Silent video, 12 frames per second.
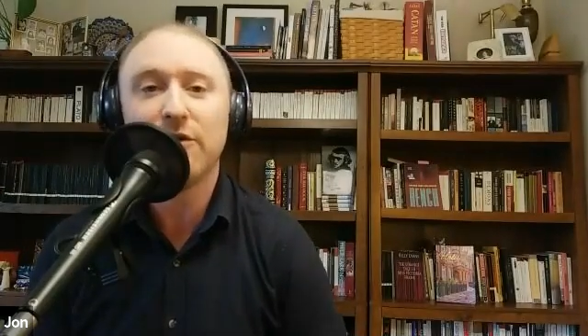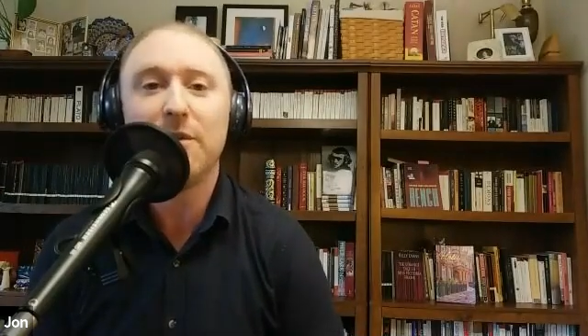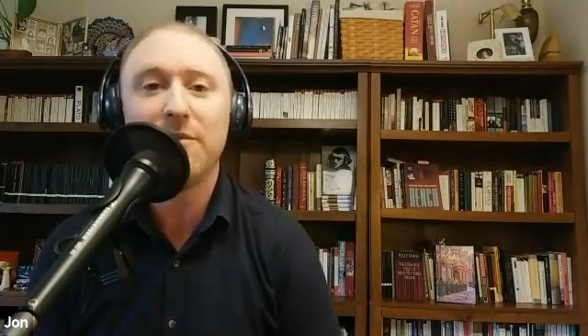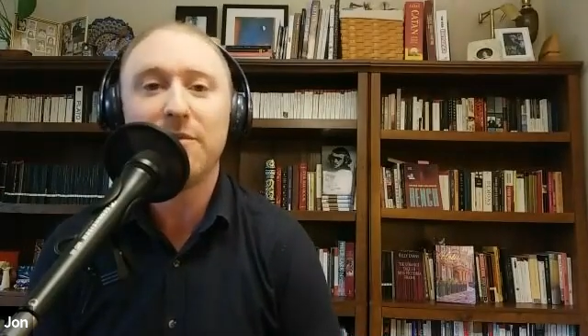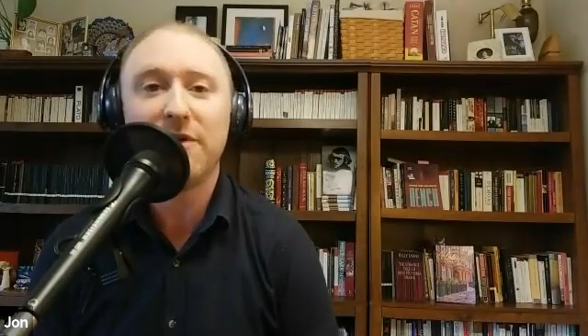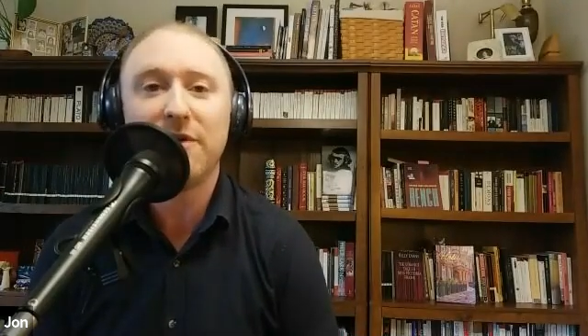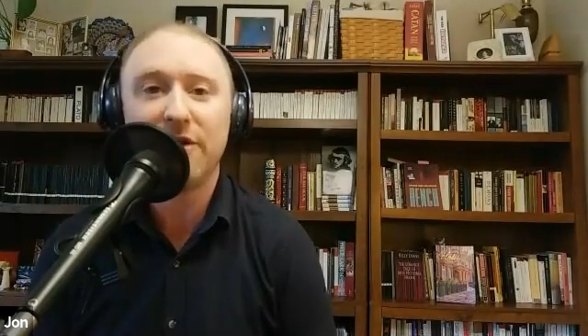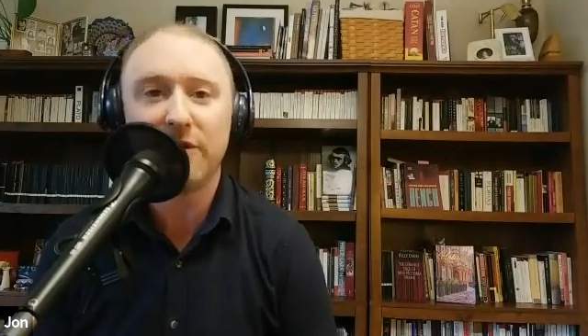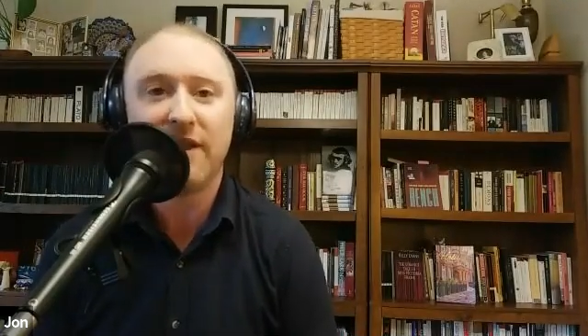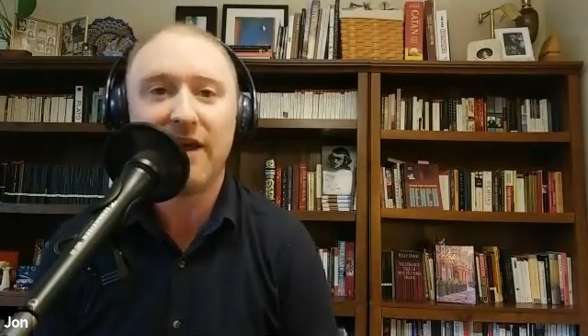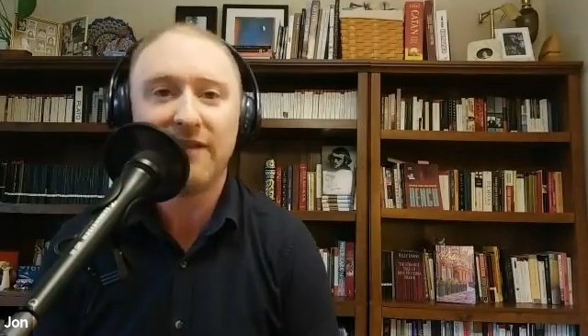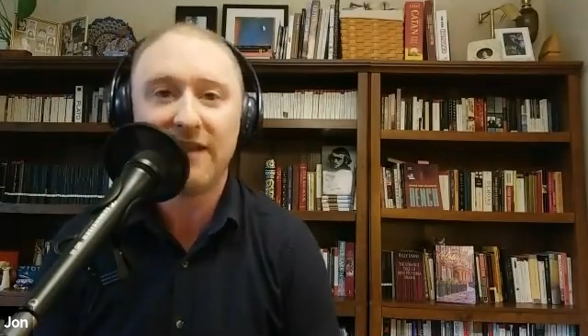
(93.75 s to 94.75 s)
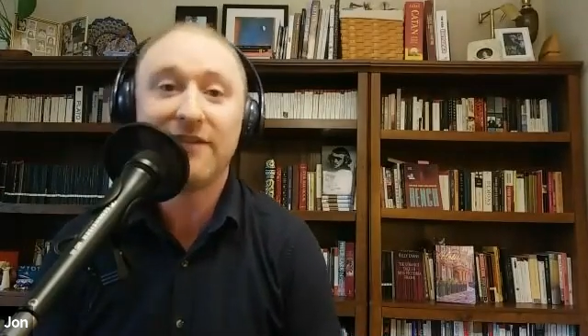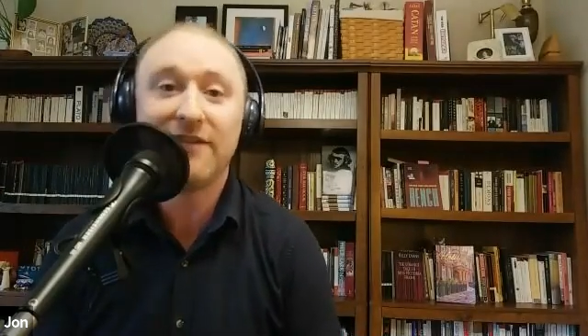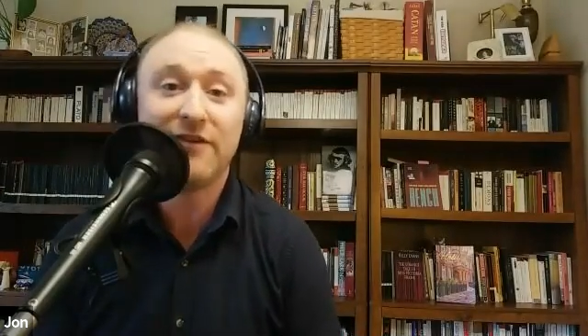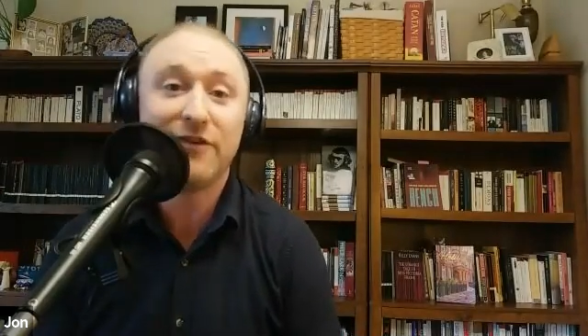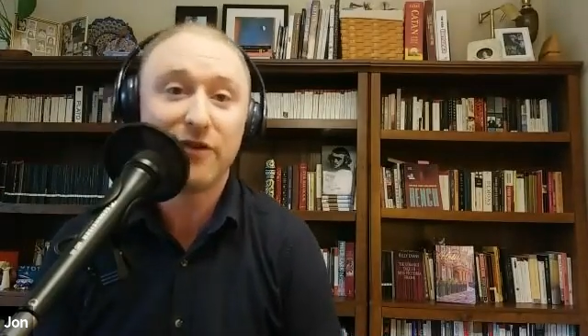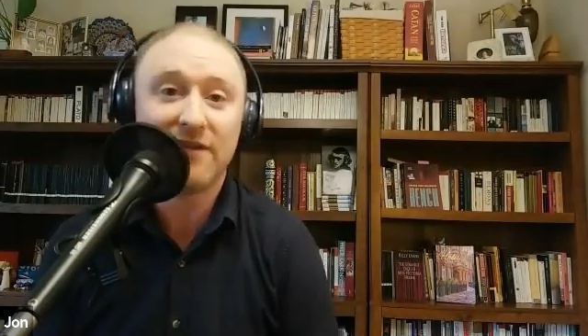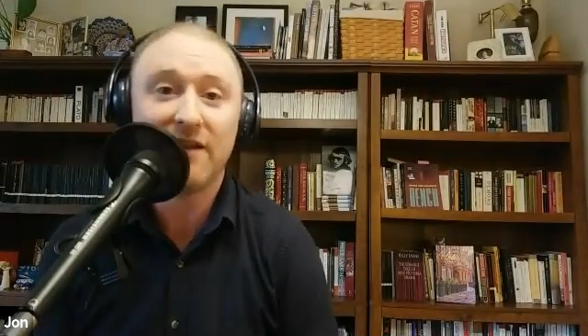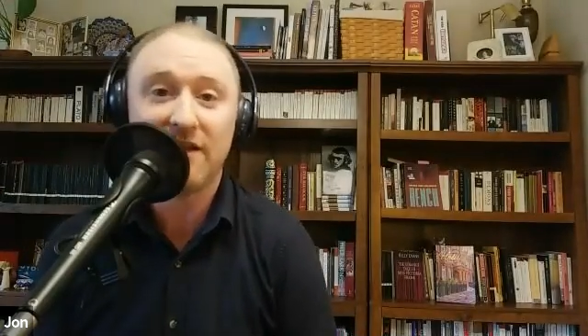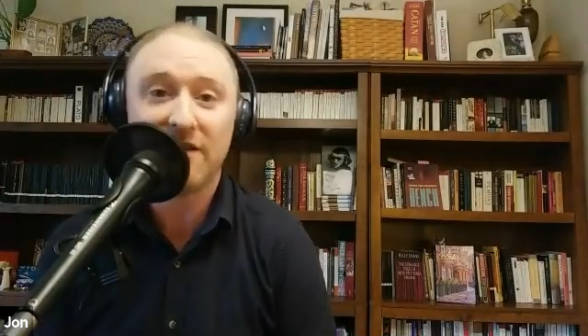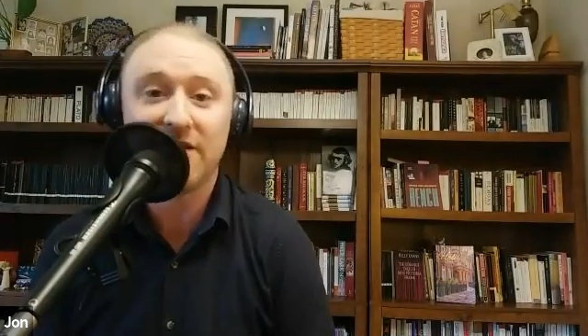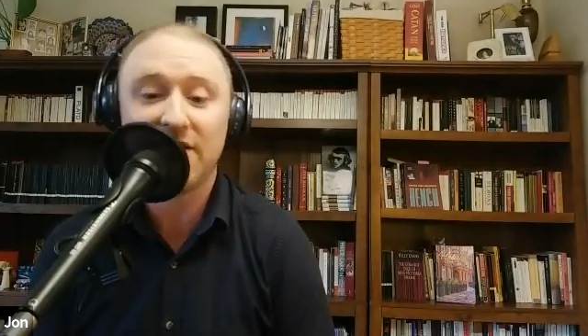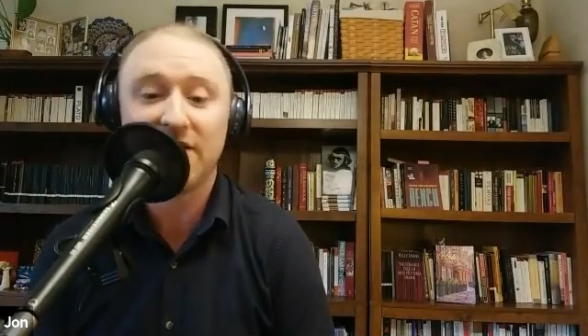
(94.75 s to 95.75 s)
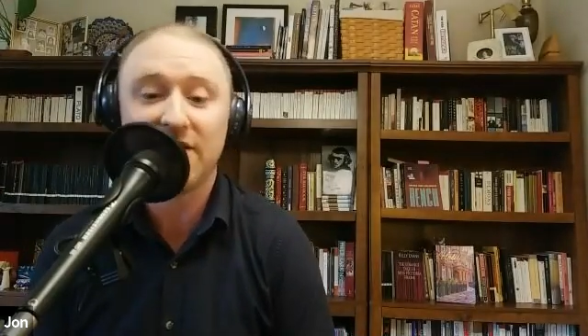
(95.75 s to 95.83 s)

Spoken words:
So I'm going to go with that. That's a good sell, I think.